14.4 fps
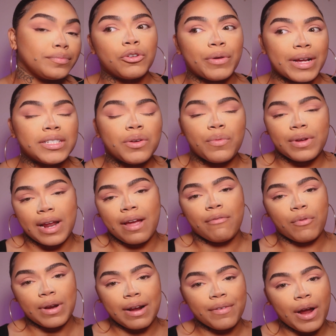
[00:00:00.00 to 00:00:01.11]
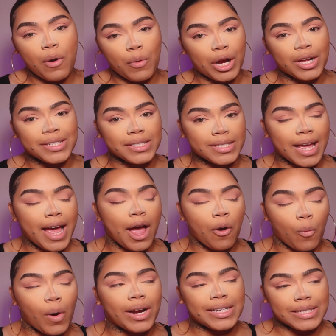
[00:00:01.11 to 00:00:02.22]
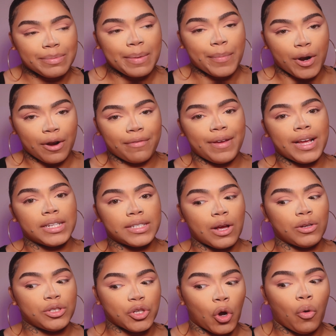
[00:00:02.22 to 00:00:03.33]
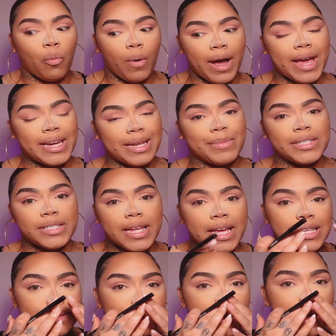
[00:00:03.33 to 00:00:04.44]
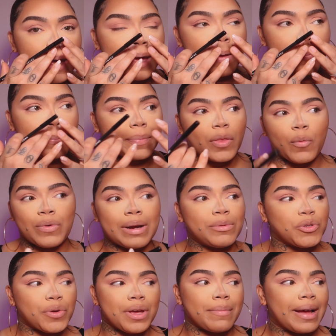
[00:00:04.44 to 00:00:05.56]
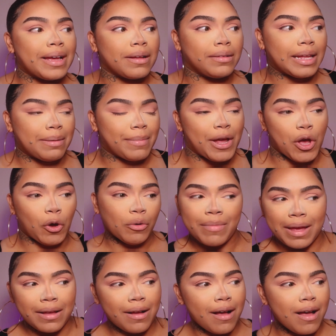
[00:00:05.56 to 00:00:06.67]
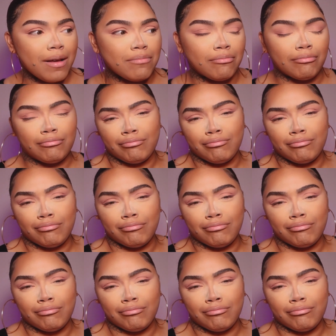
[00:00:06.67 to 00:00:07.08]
Granted, whenever I work on set, I want it to be perfect and I don't want any mistakes, but when I'm doing my own makeup,